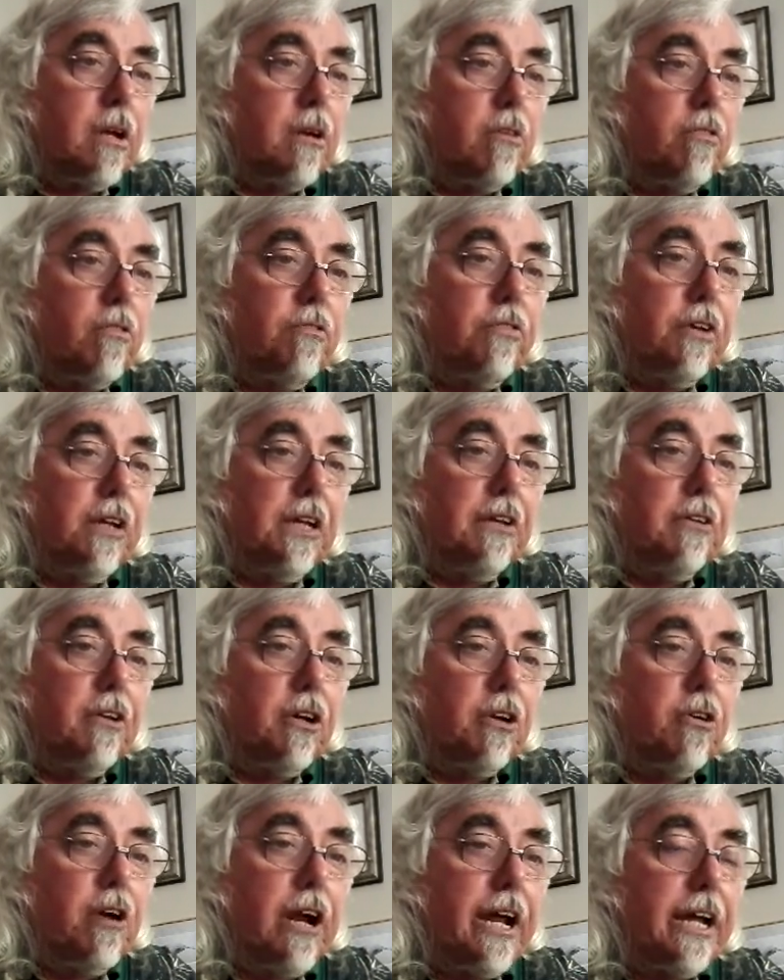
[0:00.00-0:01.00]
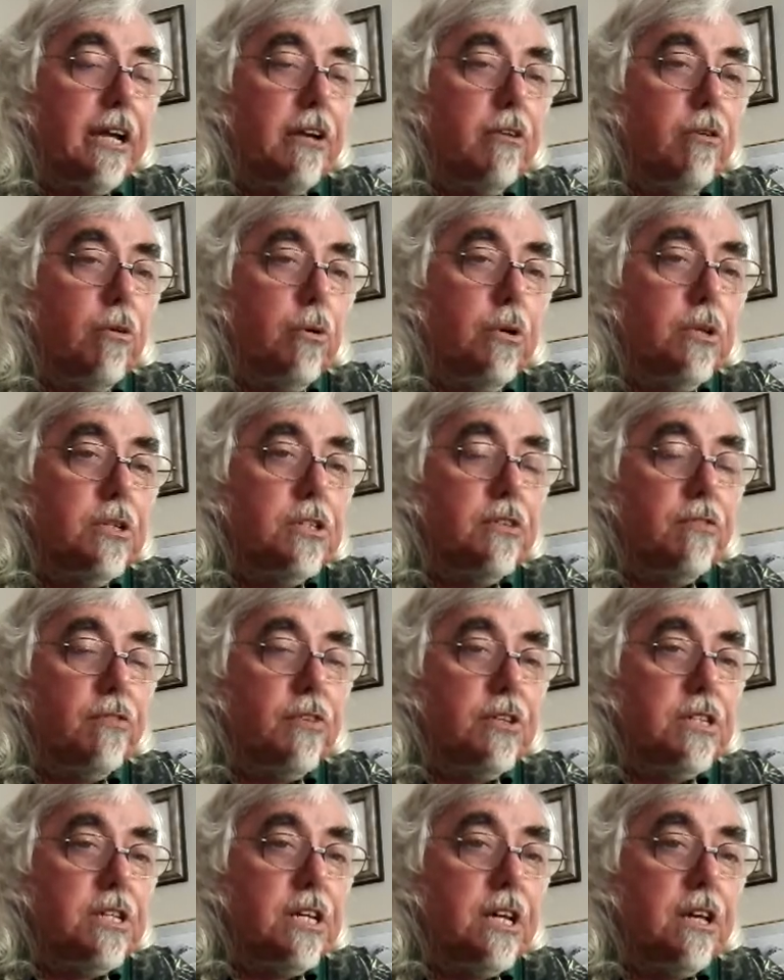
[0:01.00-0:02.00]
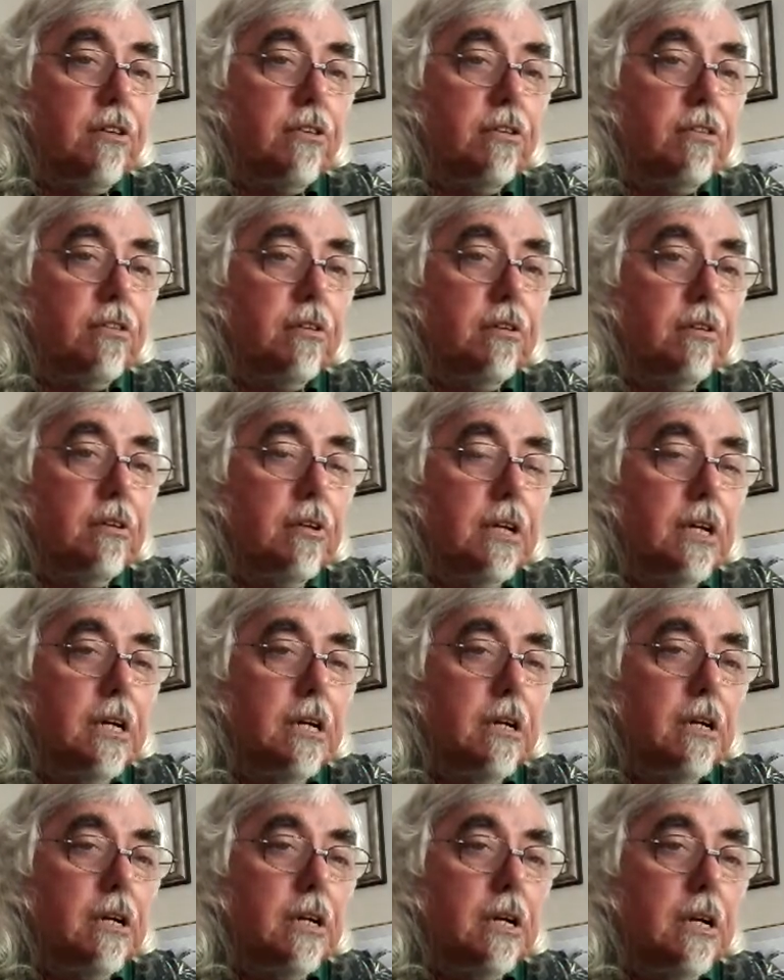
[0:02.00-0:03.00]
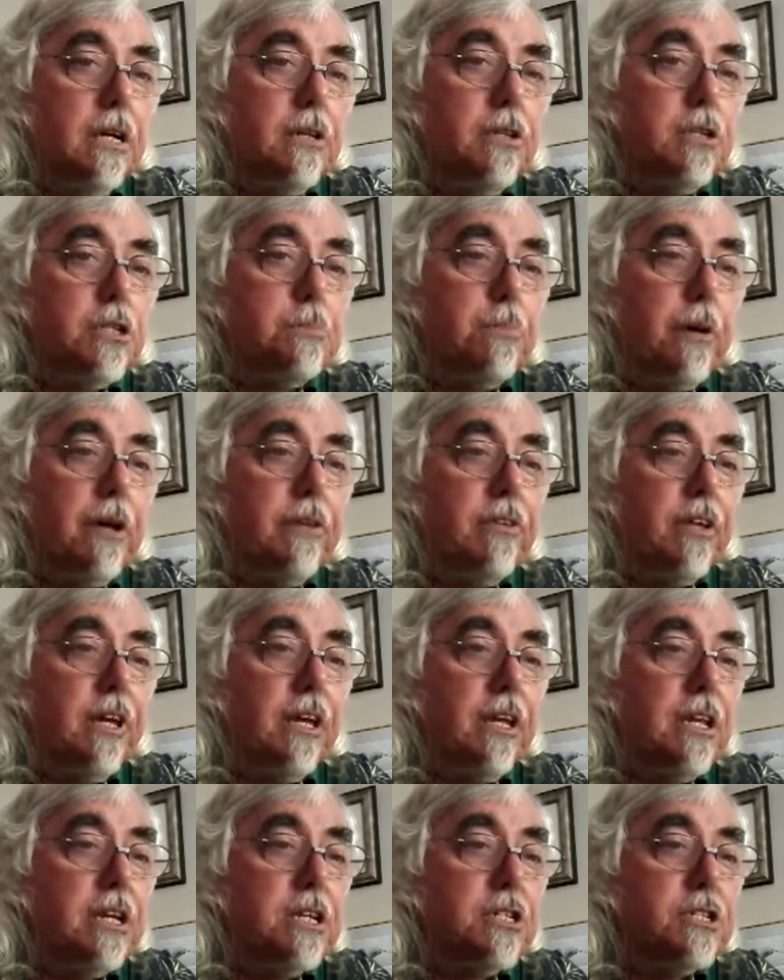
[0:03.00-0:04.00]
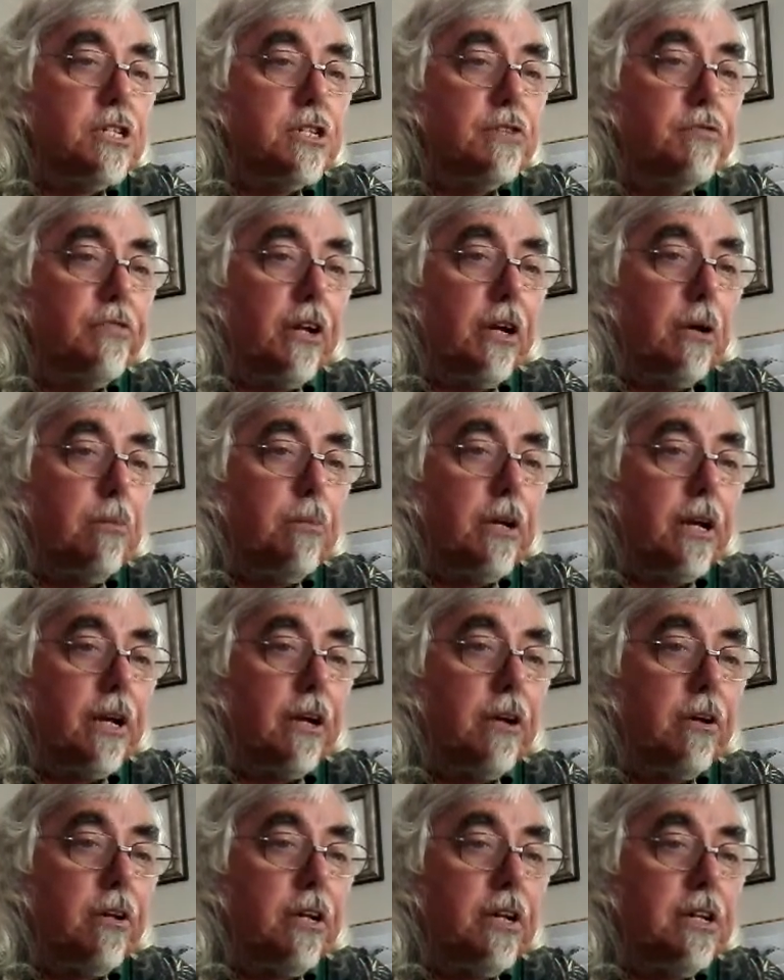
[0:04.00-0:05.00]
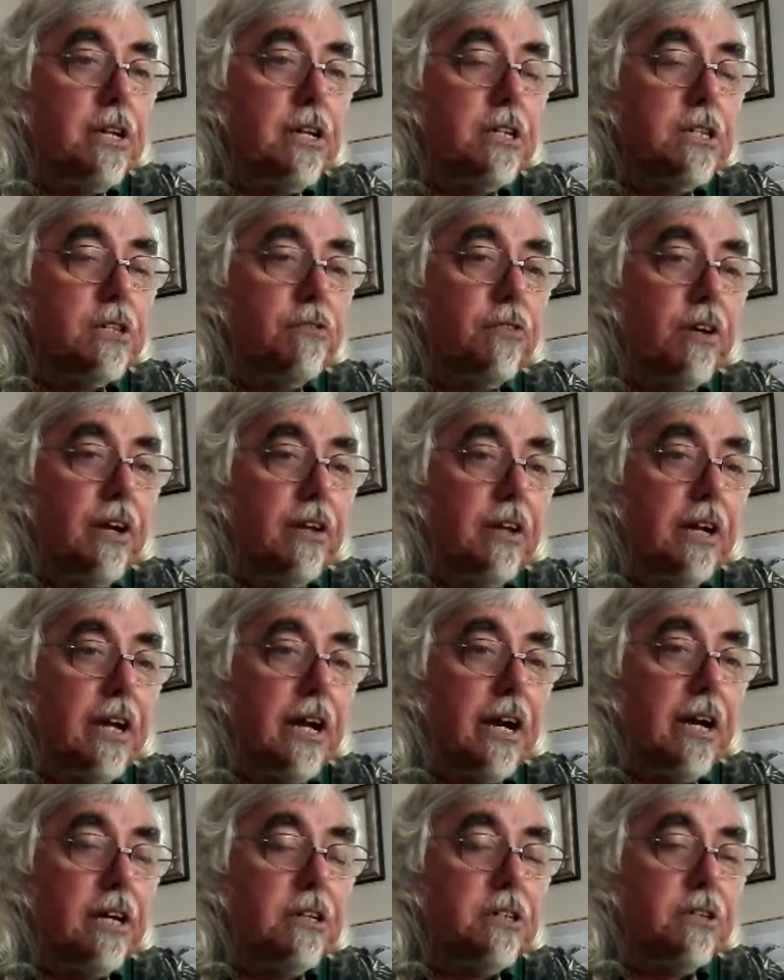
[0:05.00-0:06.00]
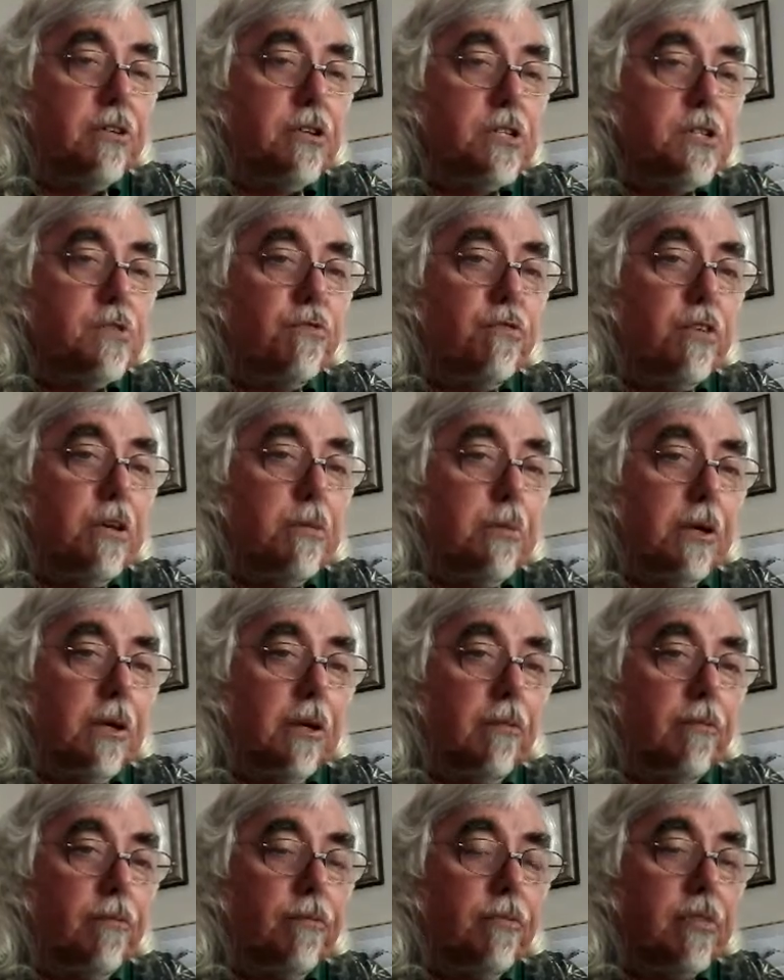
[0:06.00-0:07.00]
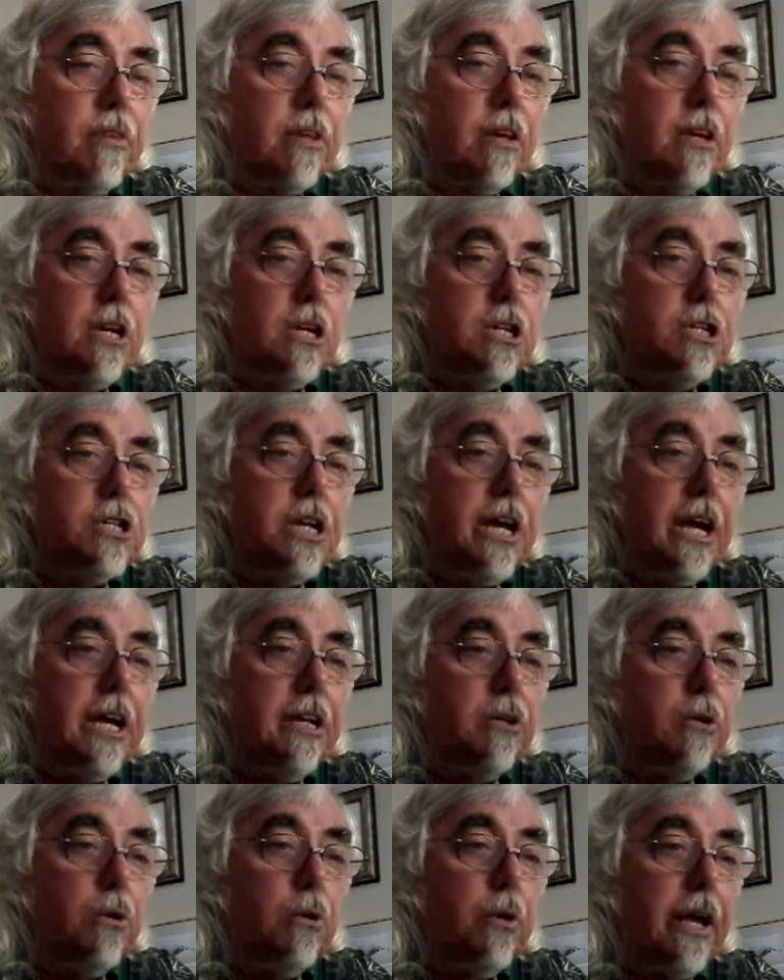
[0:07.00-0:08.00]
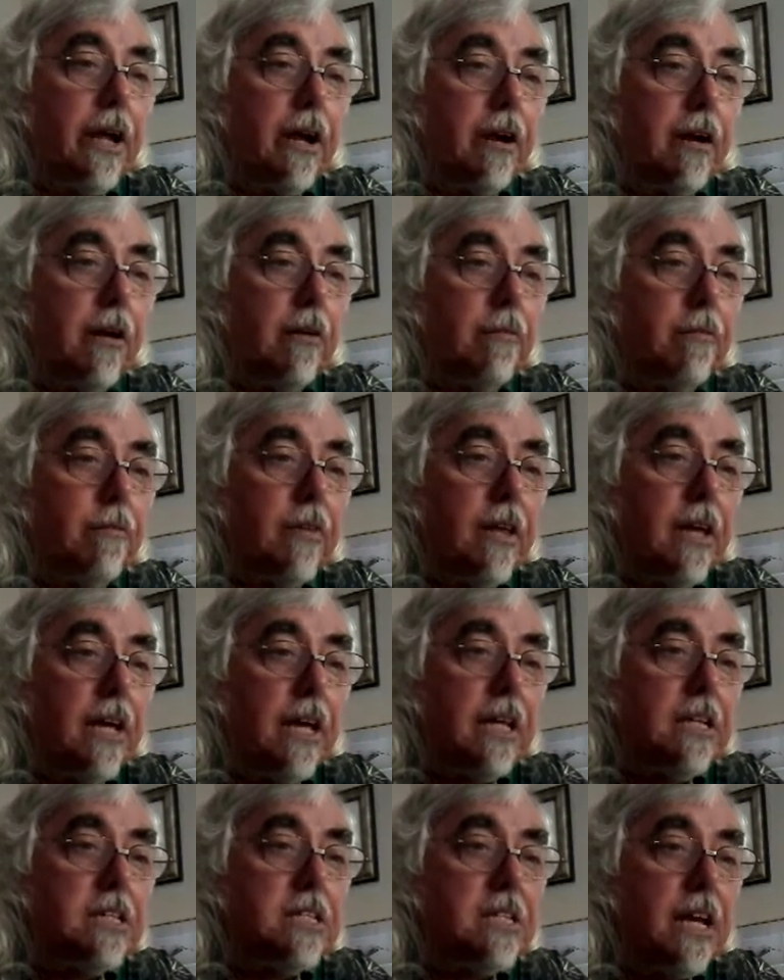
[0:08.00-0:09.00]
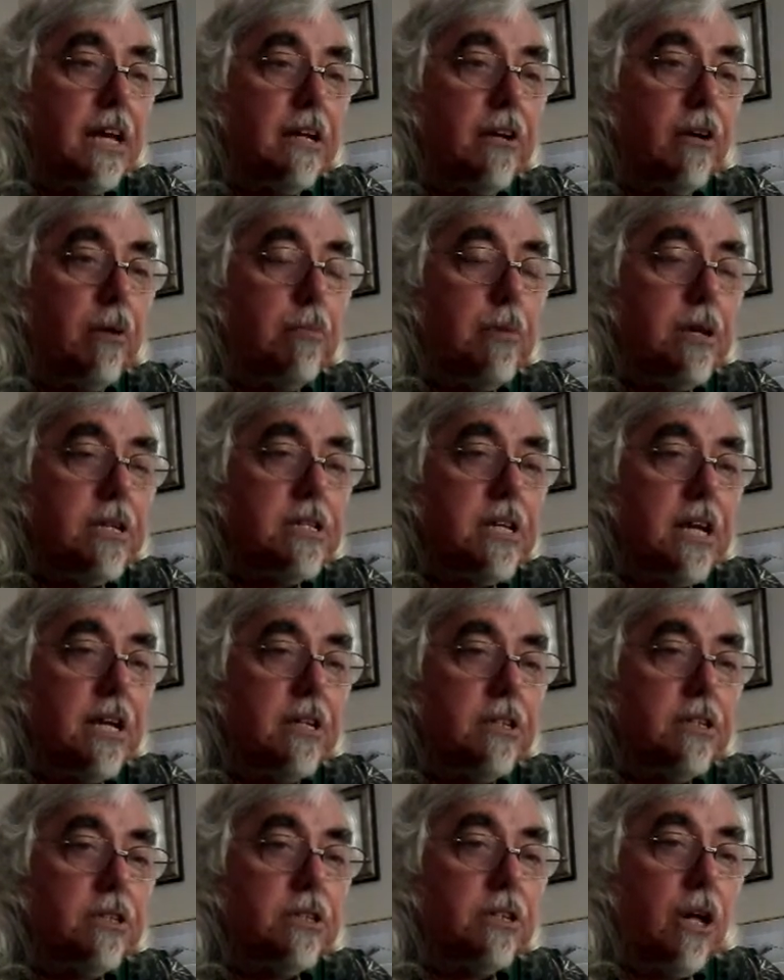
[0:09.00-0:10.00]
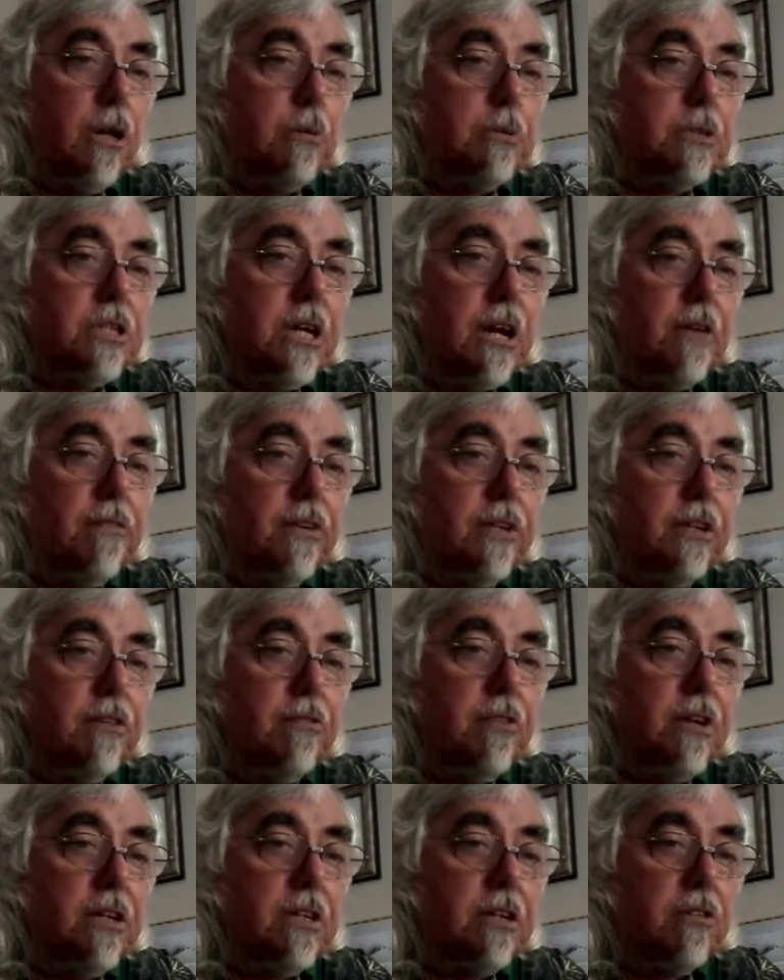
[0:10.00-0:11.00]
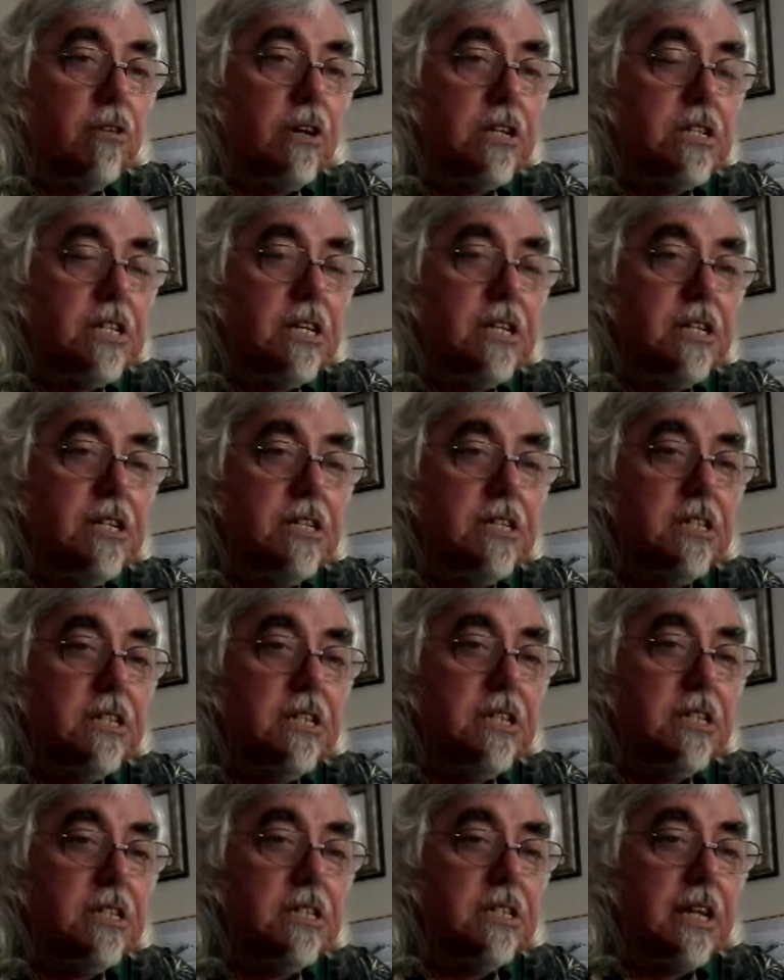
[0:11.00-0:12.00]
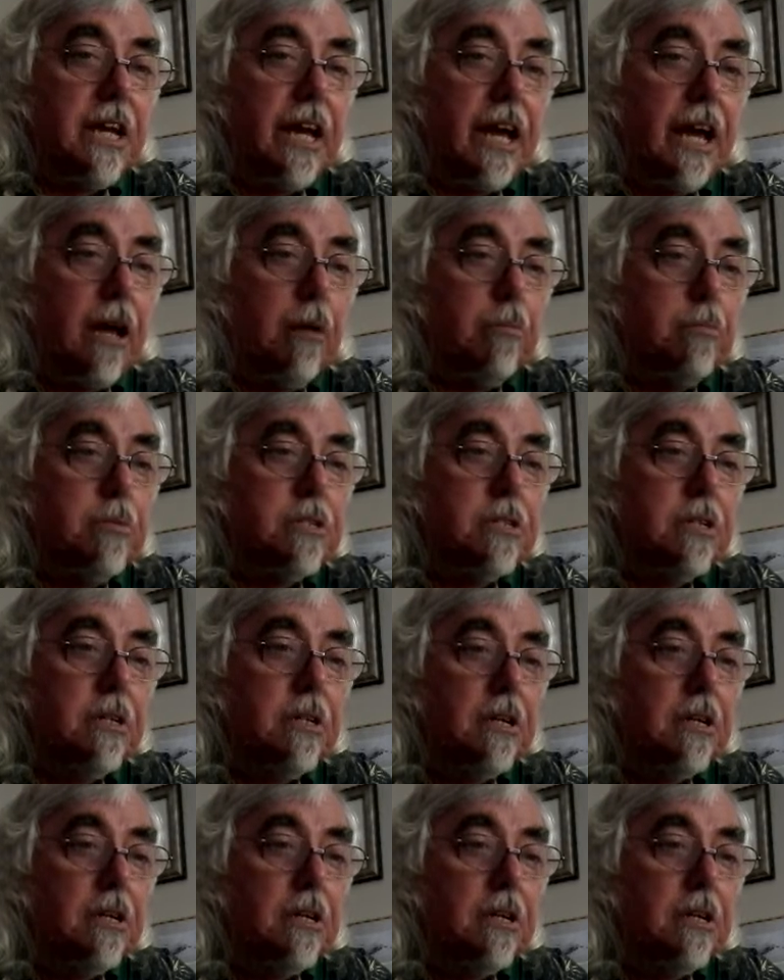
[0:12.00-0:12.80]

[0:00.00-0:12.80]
revealing the craggy ruins of the teeth. Despite the hideous disfigurement, I could identify the character as female. She had no hair. Instead, her emaciated skull was covered in crusty disease scabs.